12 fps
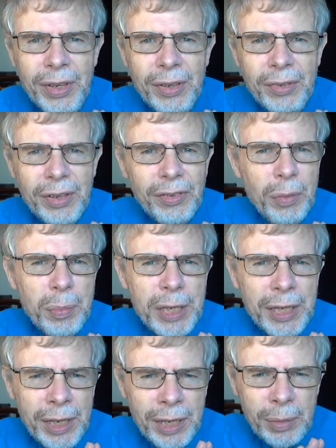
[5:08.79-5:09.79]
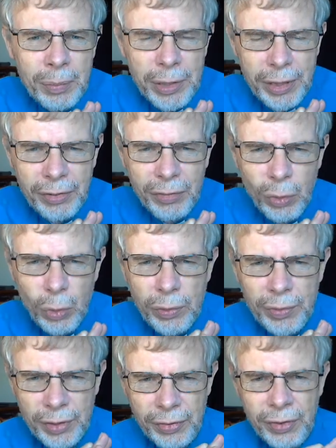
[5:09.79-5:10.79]
So that's a beginning place for all of
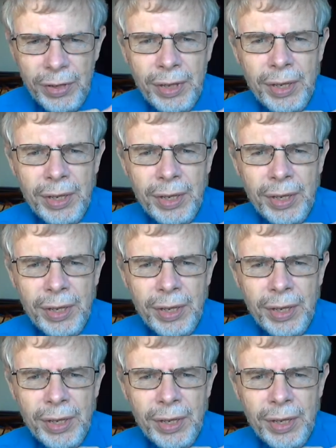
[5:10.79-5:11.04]
us.